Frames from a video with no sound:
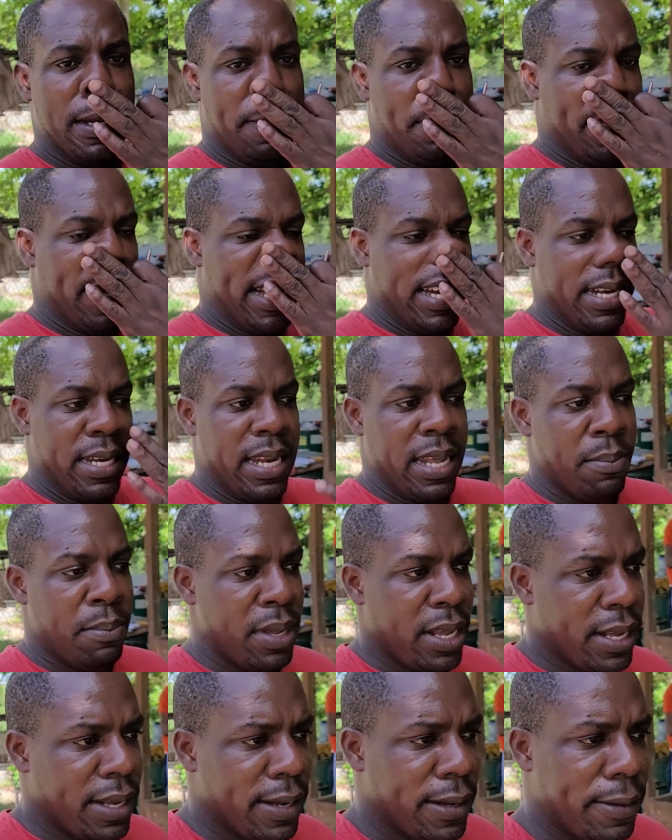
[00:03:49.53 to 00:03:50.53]

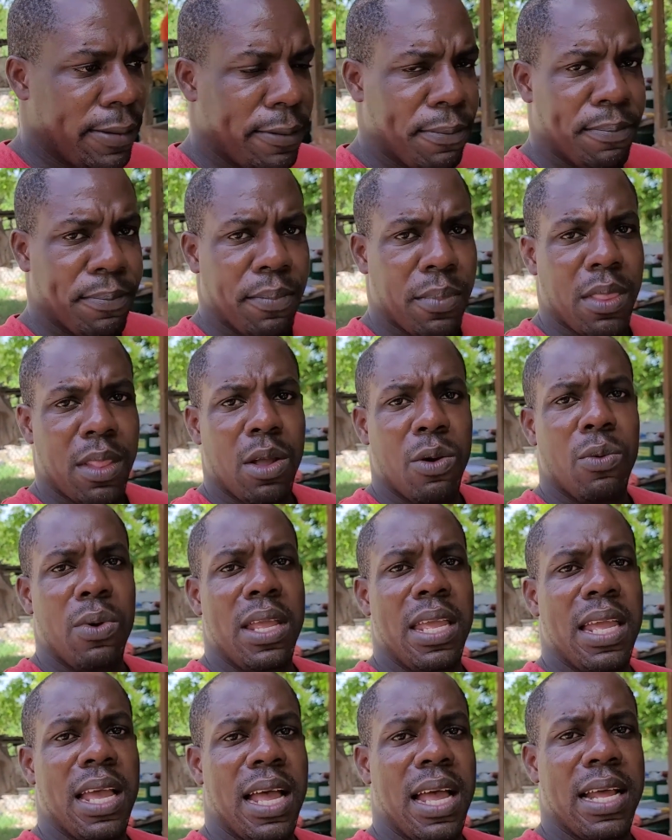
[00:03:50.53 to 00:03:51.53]
pandemic,
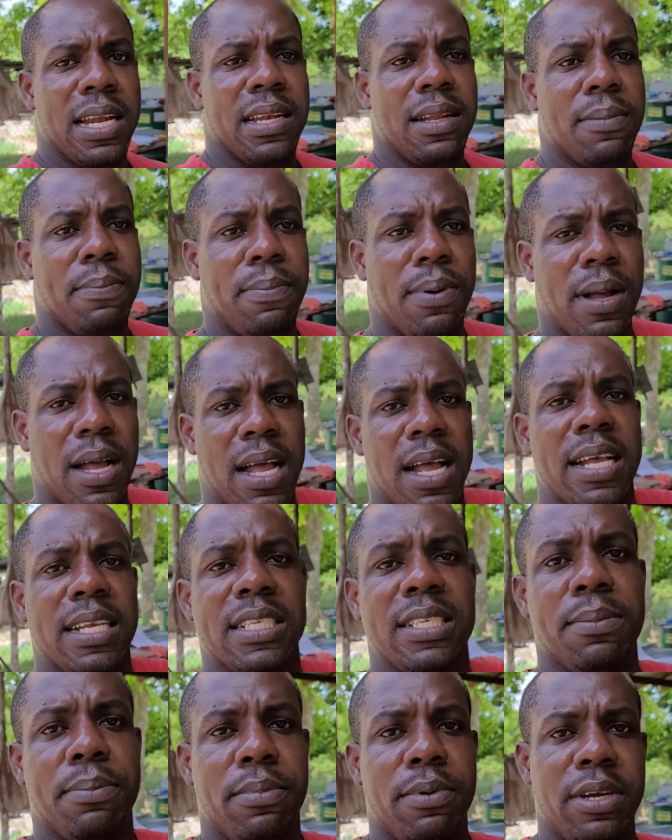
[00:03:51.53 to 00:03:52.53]
we had
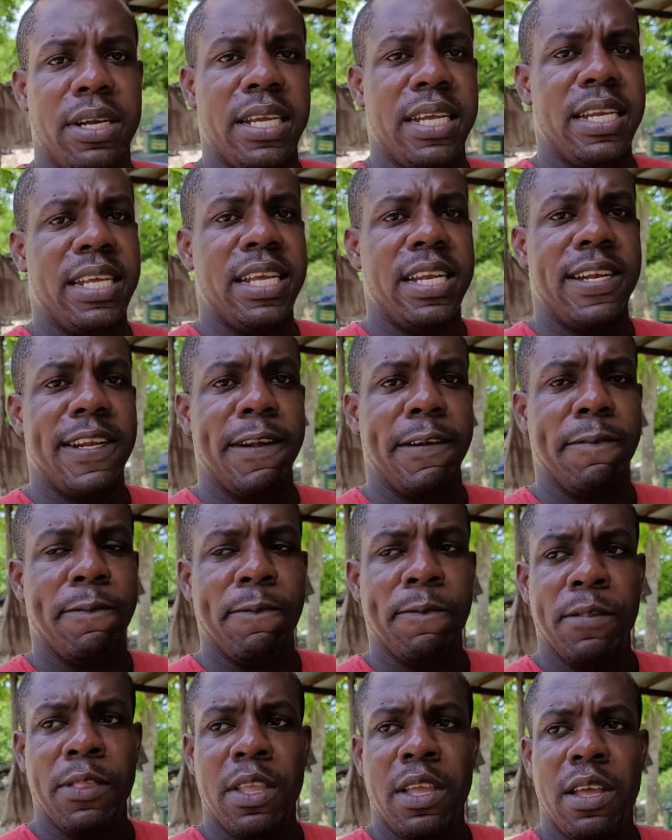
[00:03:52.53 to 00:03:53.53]
paused breeding
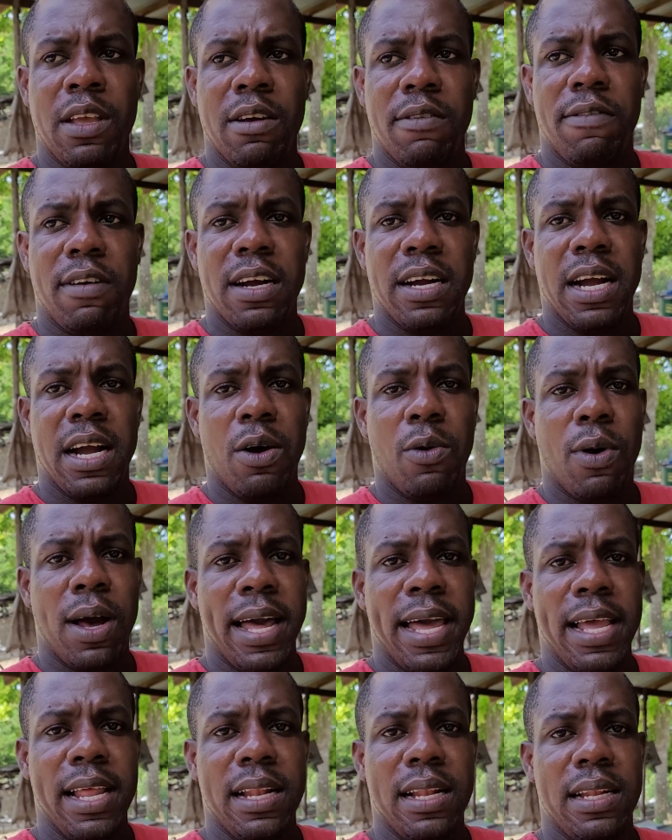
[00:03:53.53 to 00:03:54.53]
for a
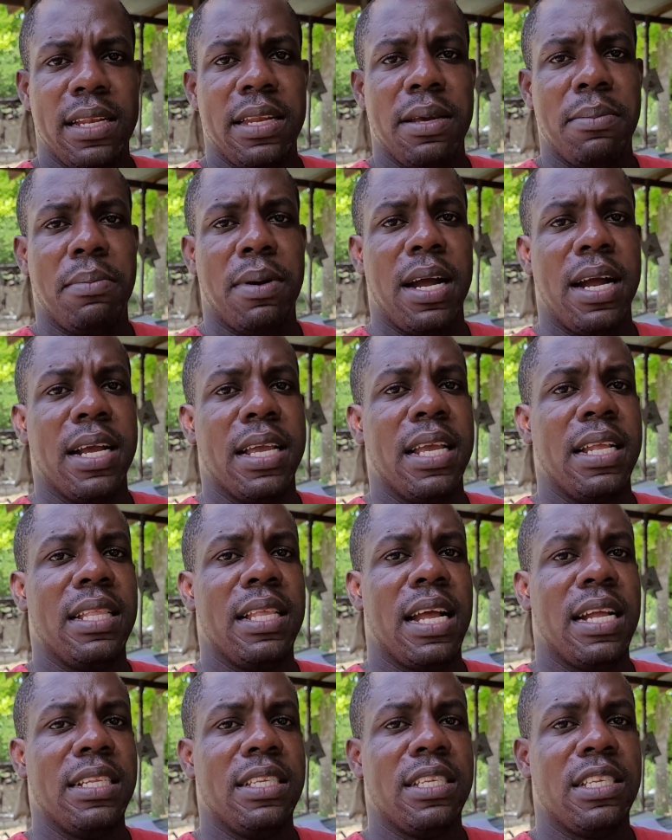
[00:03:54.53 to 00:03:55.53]
while. The market
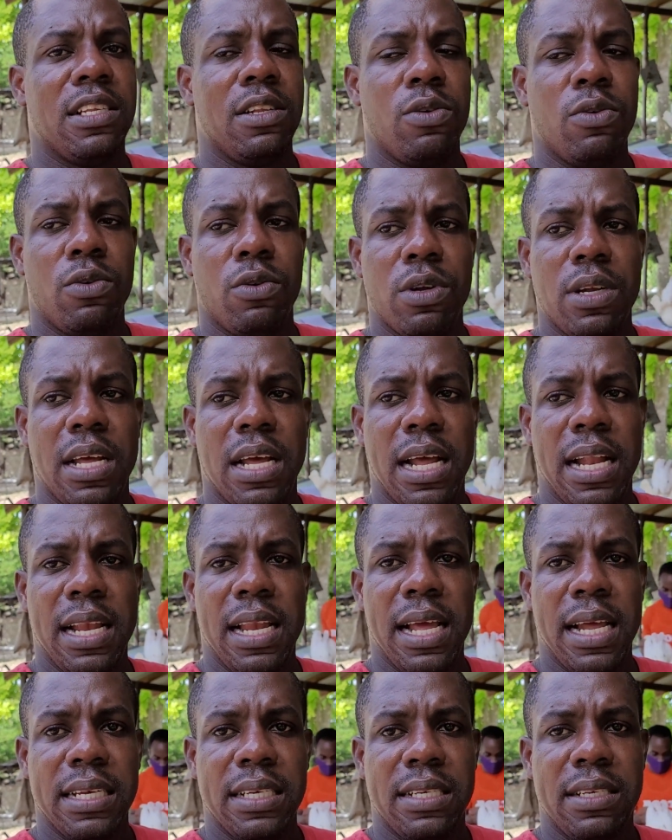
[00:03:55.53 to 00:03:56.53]
had slowed a
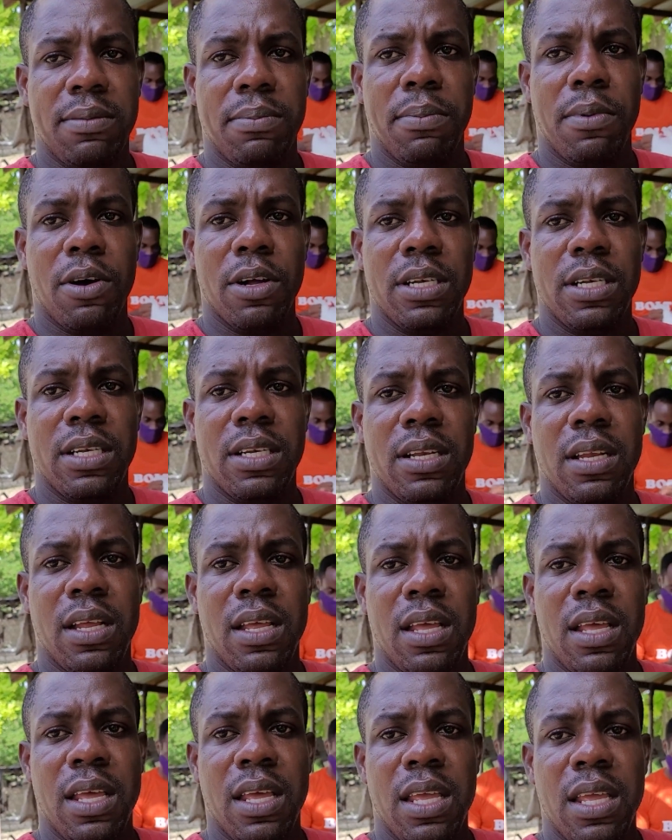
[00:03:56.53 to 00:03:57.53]
lot, but
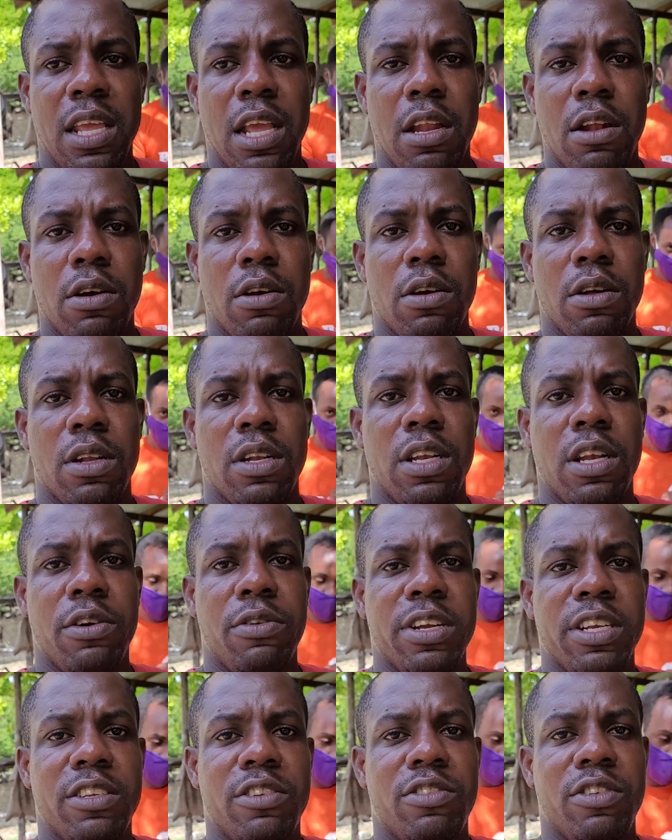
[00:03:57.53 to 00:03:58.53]
you know, the
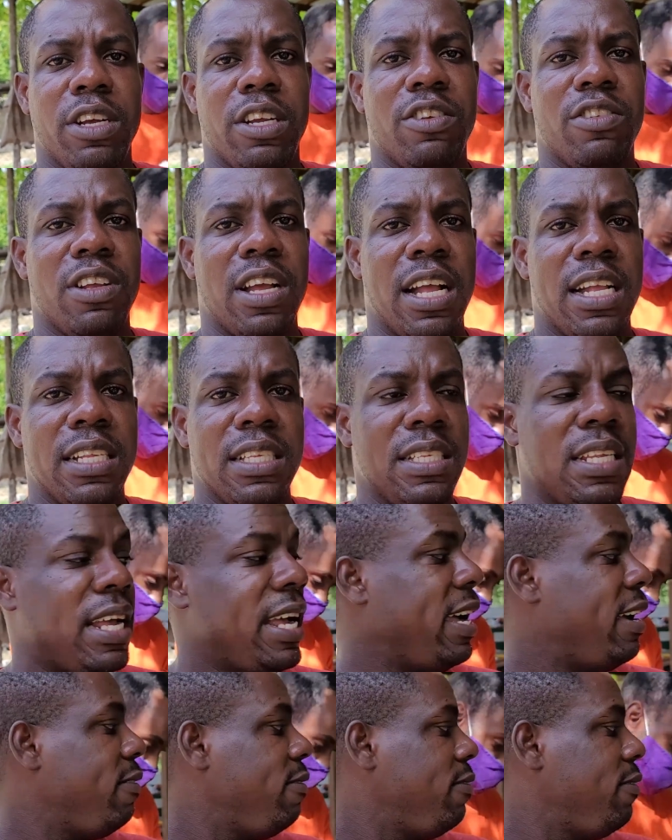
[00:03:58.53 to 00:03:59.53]
restrictions
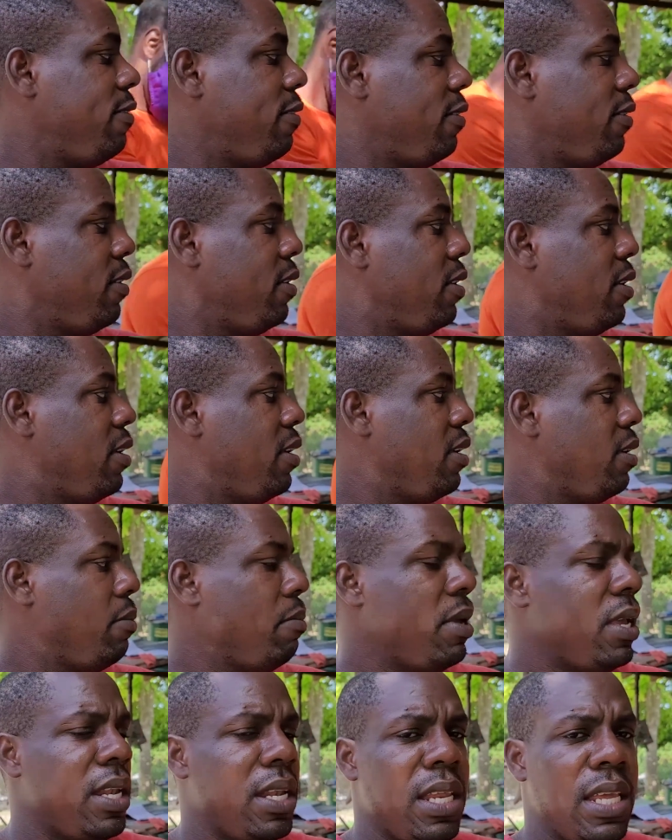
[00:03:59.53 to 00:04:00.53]
have
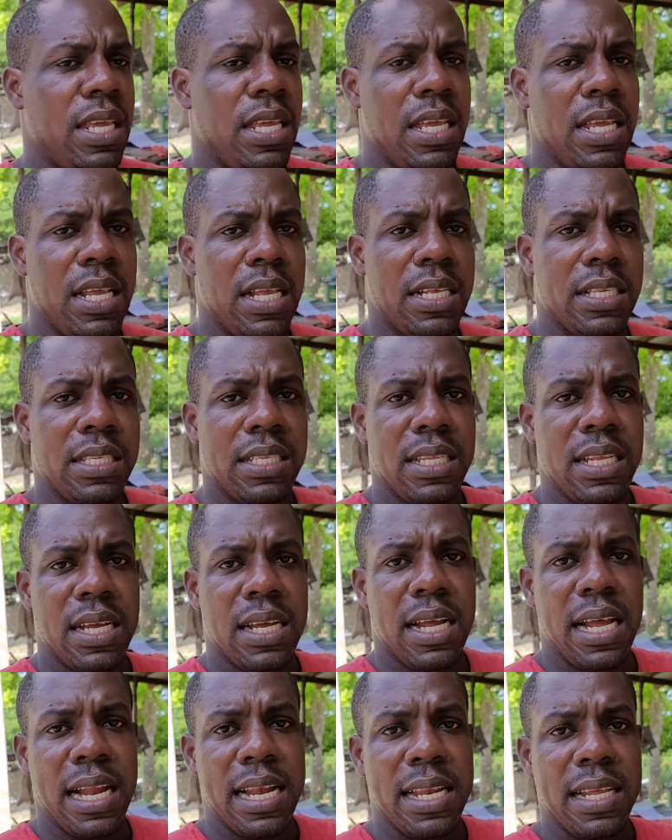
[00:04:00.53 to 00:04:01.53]
been eased
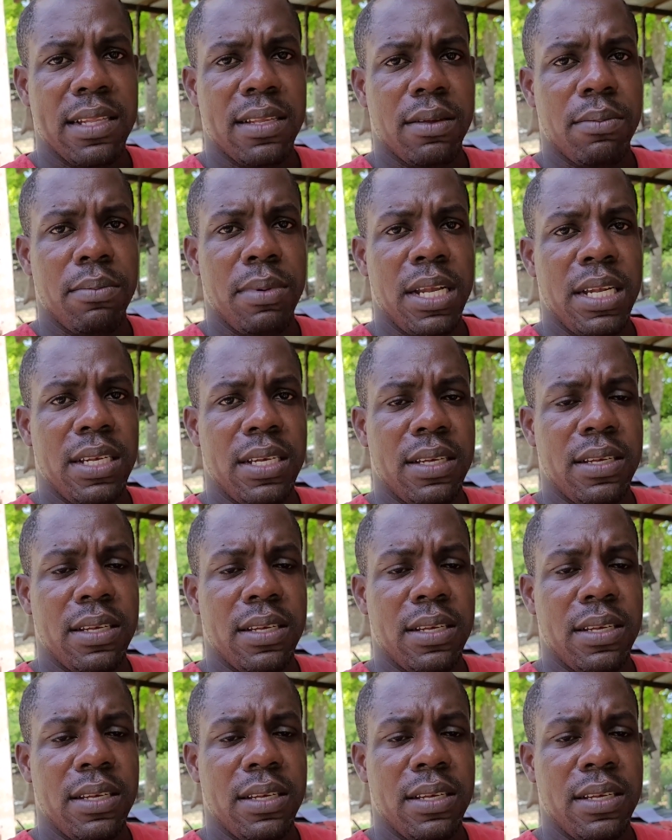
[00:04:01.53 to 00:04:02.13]
a little bit.